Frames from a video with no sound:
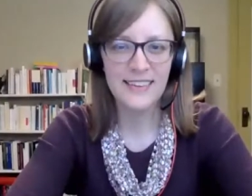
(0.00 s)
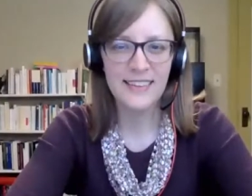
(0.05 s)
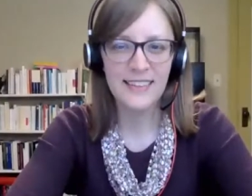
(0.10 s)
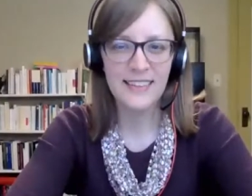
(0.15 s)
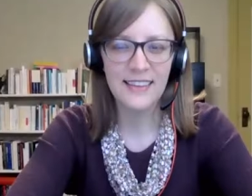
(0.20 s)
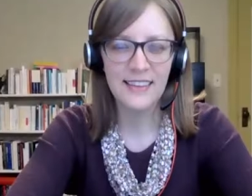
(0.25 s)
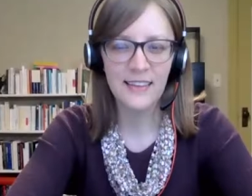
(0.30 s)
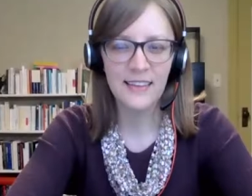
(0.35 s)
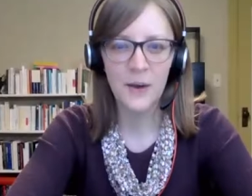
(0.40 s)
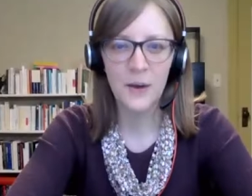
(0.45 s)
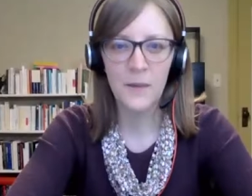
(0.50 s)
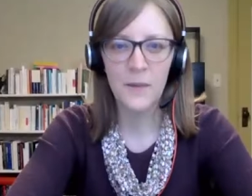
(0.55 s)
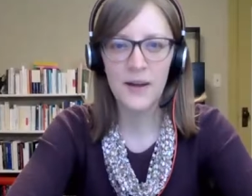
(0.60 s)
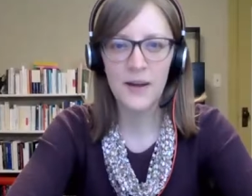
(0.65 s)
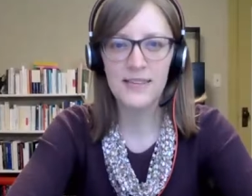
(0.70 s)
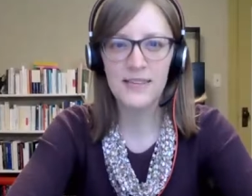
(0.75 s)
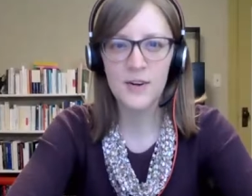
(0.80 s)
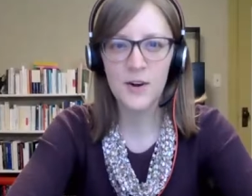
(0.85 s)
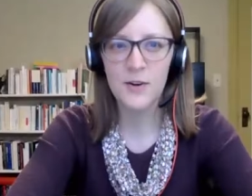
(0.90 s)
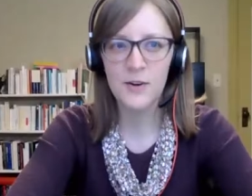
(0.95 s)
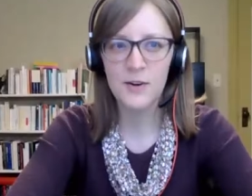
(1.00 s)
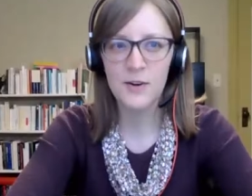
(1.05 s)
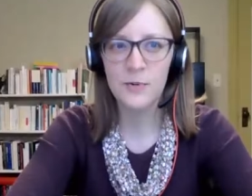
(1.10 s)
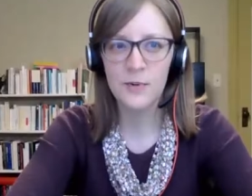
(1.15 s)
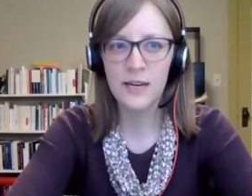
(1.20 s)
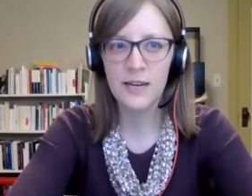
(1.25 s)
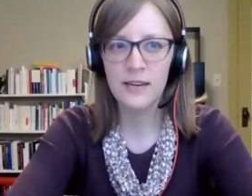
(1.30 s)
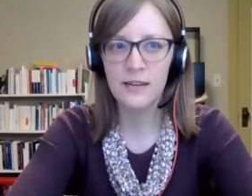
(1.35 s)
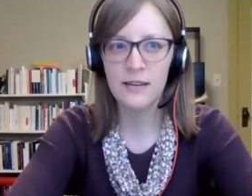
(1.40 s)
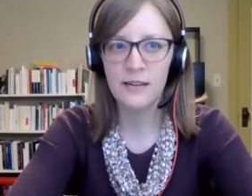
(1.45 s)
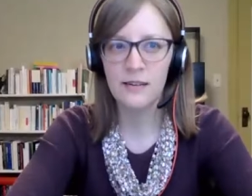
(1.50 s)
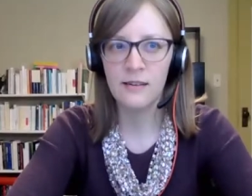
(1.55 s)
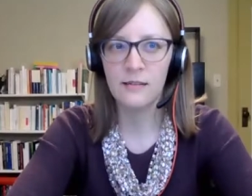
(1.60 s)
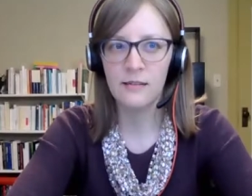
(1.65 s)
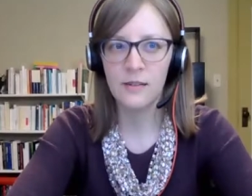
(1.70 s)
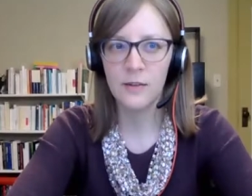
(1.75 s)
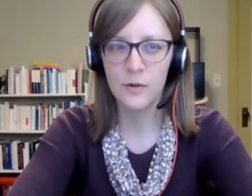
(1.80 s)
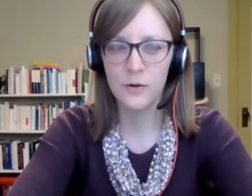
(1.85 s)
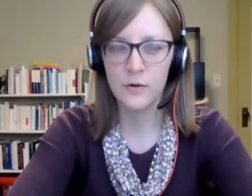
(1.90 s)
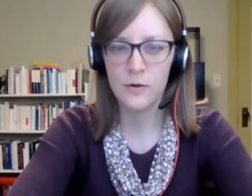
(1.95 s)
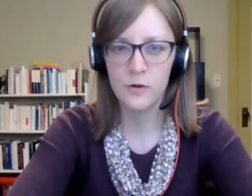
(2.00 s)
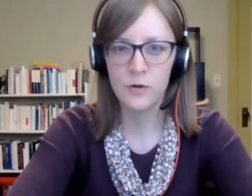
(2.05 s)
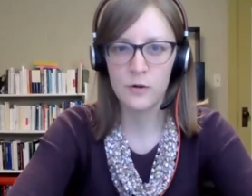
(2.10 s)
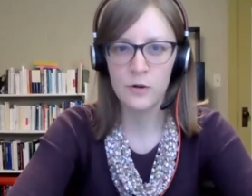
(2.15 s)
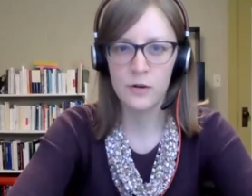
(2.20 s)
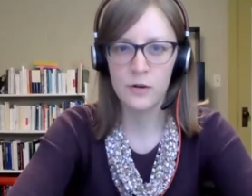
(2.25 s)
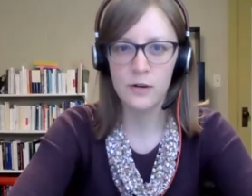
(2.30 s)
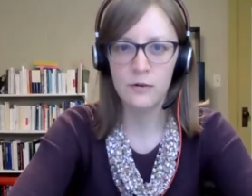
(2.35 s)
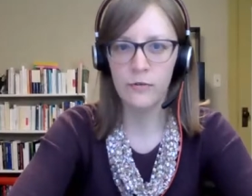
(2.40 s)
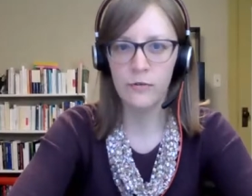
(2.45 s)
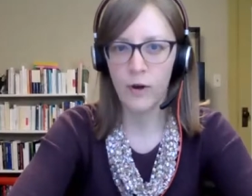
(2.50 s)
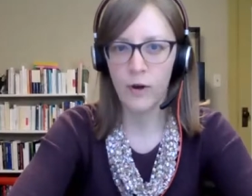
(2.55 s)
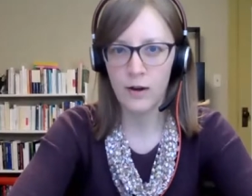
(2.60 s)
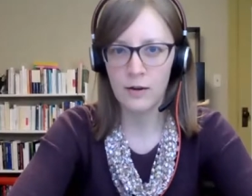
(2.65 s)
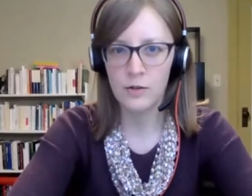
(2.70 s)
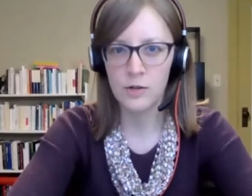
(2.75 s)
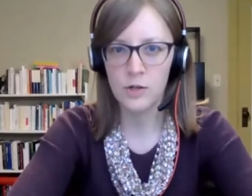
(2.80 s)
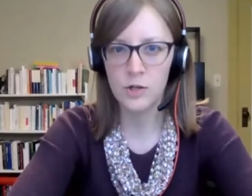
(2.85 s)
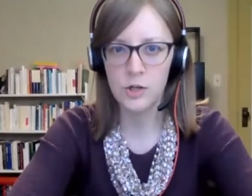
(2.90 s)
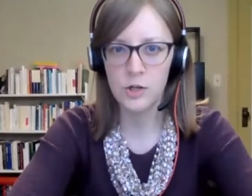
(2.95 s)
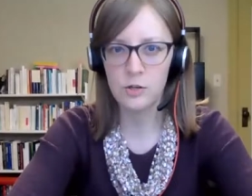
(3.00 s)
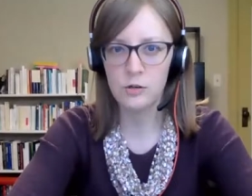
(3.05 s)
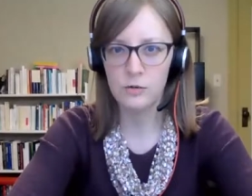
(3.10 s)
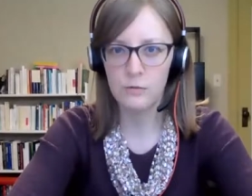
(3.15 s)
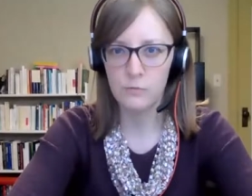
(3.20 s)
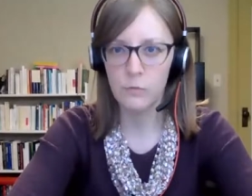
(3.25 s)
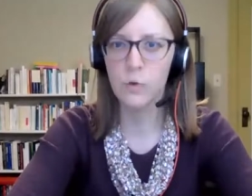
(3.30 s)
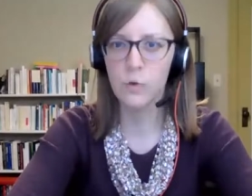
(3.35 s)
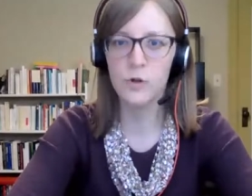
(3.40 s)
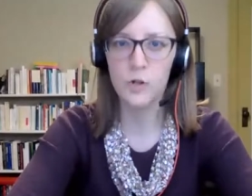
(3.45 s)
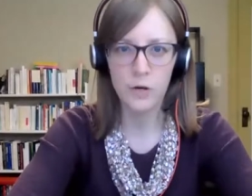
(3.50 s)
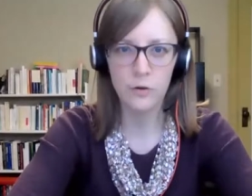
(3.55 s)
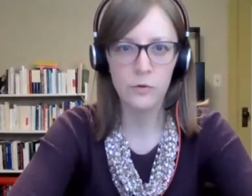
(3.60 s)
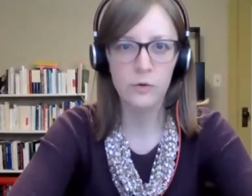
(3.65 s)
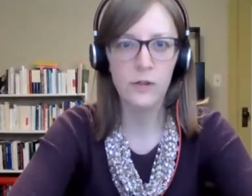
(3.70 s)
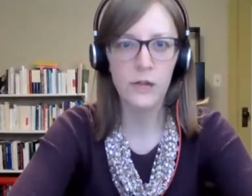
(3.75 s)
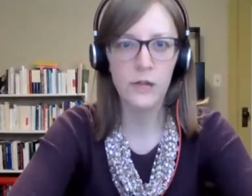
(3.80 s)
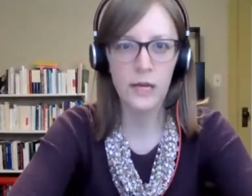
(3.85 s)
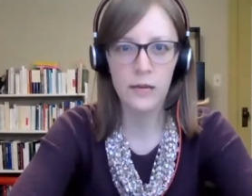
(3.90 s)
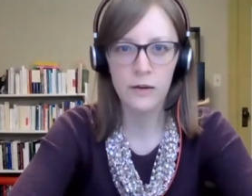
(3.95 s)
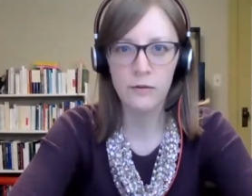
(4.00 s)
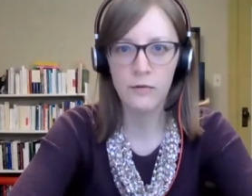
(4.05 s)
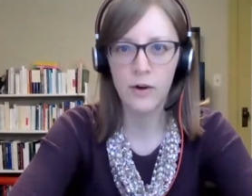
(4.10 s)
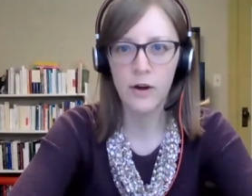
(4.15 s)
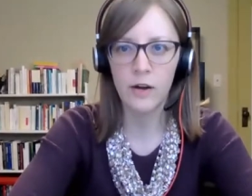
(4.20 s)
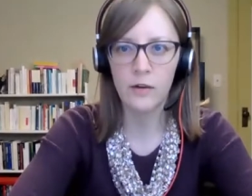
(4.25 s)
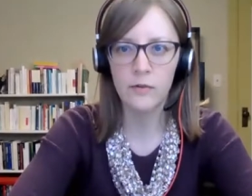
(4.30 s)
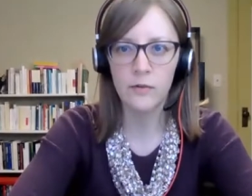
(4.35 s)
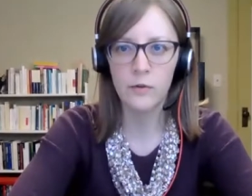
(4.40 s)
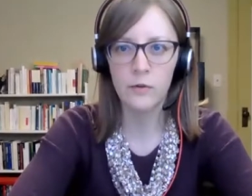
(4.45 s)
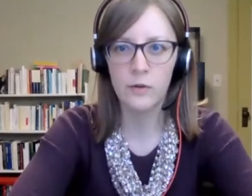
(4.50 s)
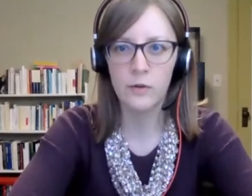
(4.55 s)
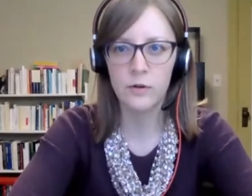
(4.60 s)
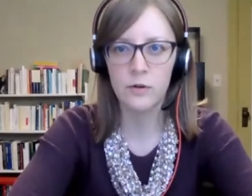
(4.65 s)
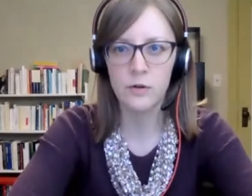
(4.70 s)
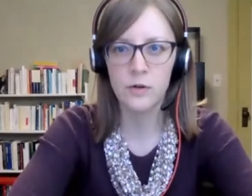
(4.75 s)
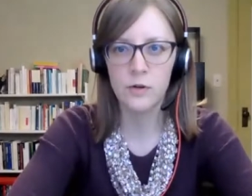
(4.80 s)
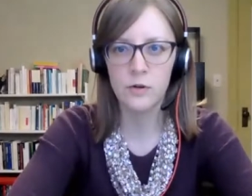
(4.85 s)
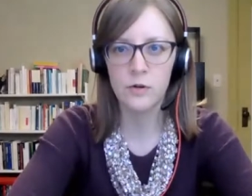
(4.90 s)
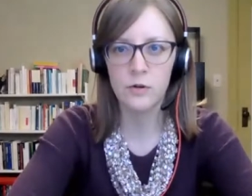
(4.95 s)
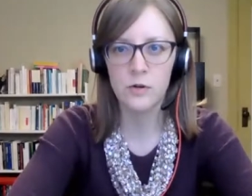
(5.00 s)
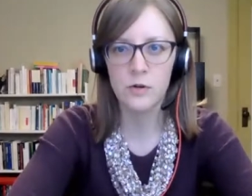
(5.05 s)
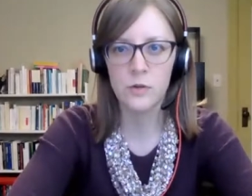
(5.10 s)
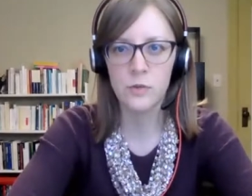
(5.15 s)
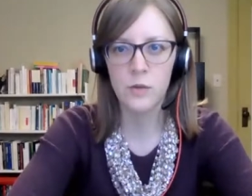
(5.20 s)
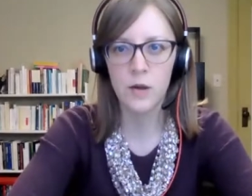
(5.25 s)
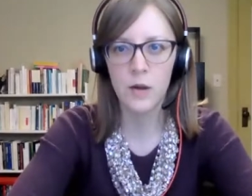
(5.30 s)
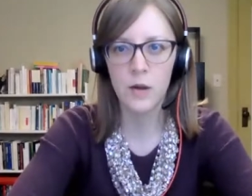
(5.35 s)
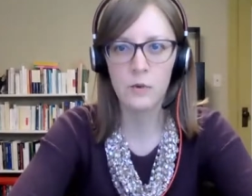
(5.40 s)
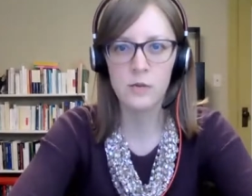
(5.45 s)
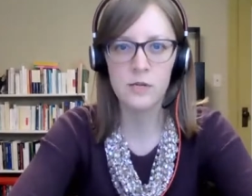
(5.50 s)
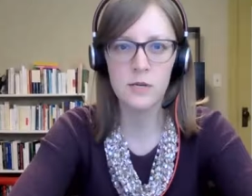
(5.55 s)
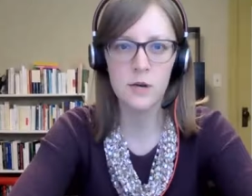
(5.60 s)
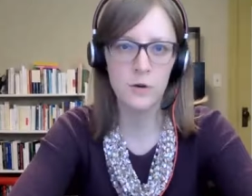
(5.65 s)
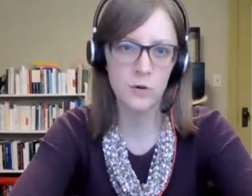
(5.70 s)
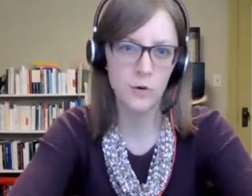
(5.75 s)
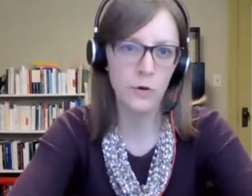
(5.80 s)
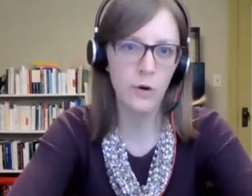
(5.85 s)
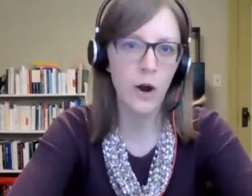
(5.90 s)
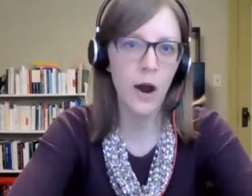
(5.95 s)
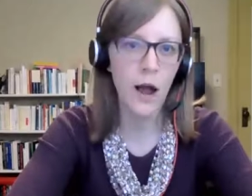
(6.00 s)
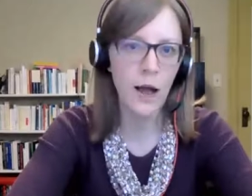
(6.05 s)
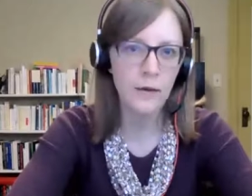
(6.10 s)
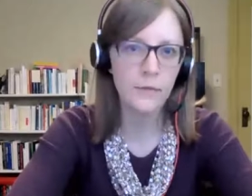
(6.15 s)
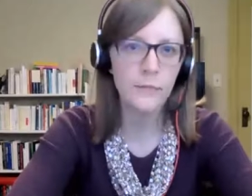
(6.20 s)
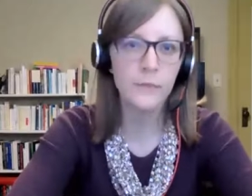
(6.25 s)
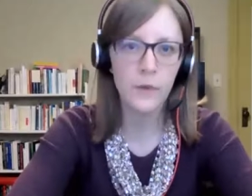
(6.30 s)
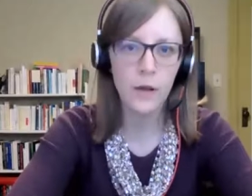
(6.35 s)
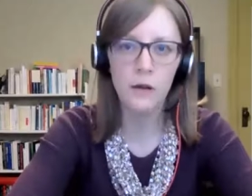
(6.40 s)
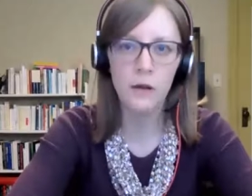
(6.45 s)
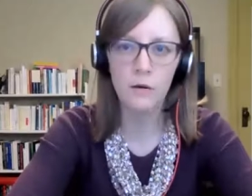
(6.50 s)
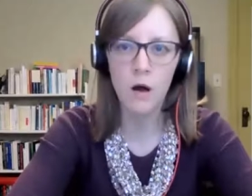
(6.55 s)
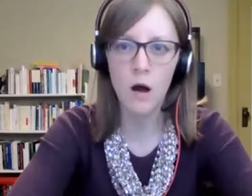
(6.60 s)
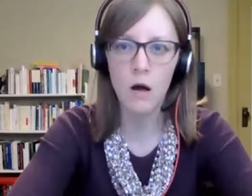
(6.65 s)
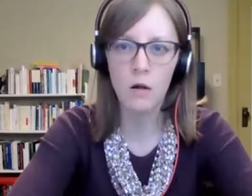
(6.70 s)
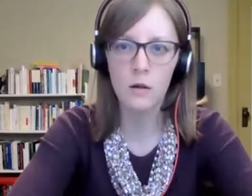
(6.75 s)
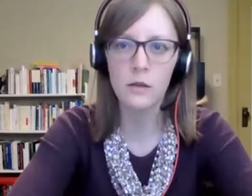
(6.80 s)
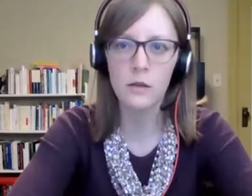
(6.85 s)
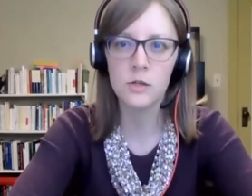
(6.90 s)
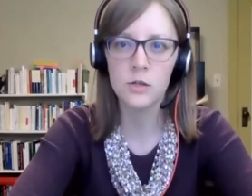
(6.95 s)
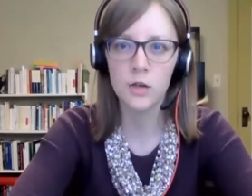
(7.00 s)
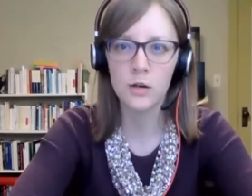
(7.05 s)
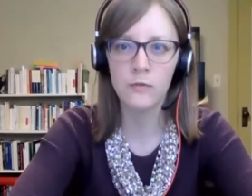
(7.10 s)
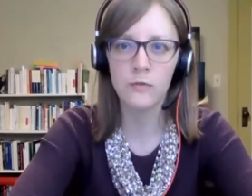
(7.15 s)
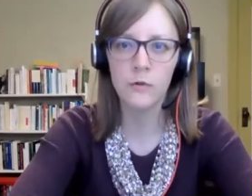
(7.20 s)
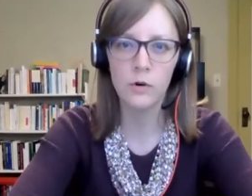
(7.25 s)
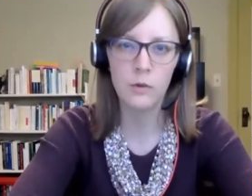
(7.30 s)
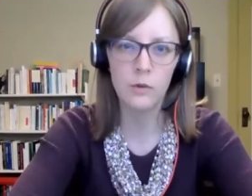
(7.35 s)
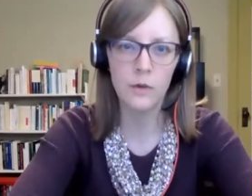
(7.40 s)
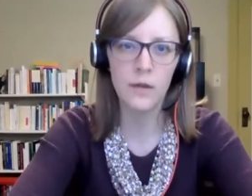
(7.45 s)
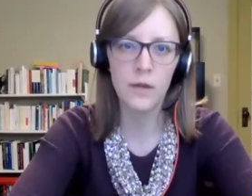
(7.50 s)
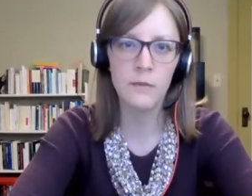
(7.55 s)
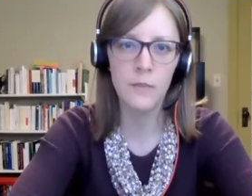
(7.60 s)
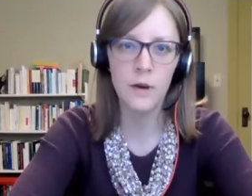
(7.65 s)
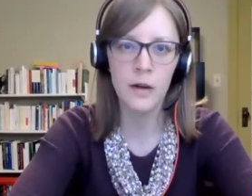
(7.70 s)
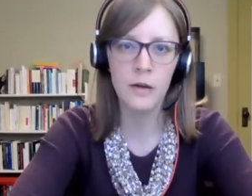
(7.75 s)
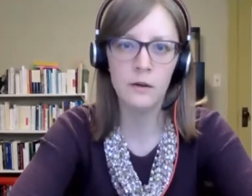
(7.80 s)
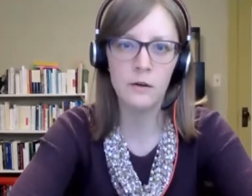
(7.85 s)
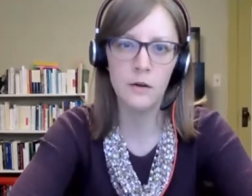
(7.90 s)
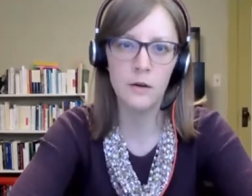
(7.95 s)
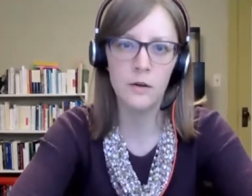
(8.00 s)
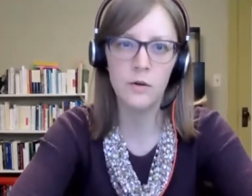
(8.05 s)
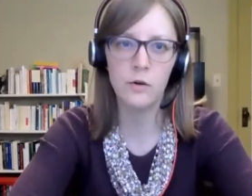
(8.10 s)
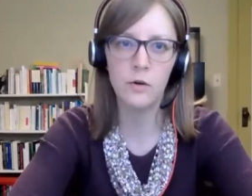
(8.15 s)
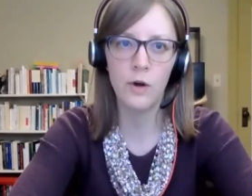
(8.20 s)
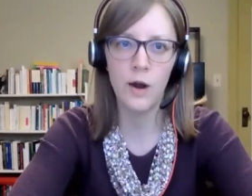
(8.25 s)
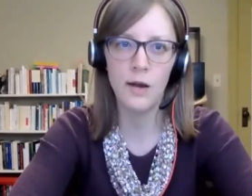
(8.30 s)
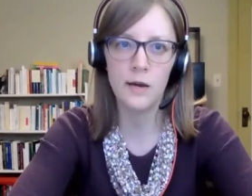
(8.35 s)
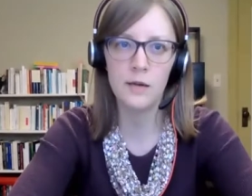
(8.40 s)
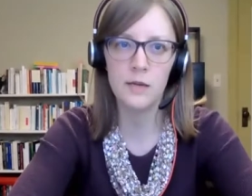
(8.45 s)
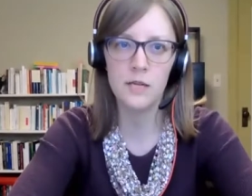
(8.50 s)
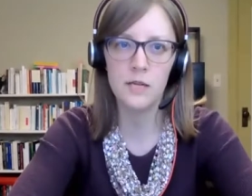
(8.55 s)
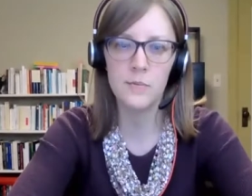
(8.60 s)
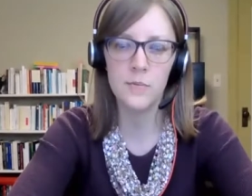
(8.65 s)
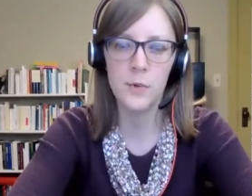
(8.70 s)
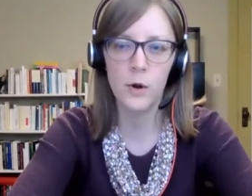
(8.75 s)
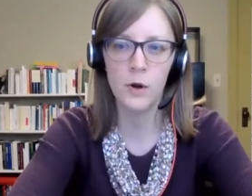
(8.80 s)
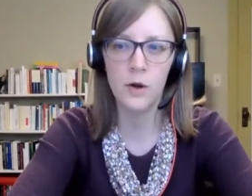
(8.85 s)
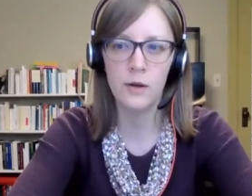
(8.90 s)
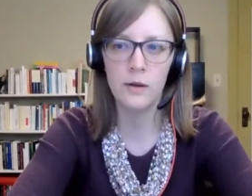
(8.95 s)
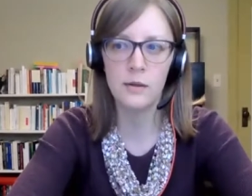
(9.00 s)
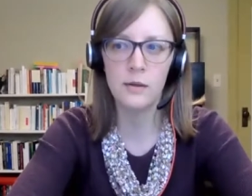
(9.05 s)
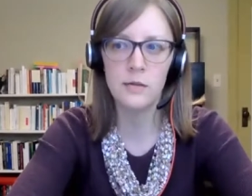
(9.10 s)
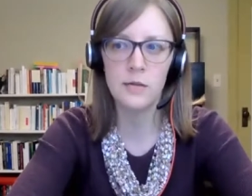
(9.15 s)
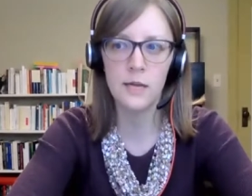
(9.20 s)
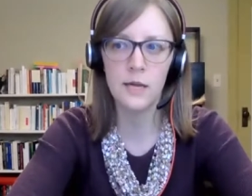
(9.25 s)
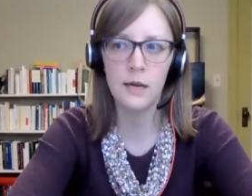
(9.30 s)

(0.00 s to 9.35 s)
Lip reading: I think I started reading literature in French, more generally in francophone literatures, when I was an undergrad in college, kind of early in my undergrad experience.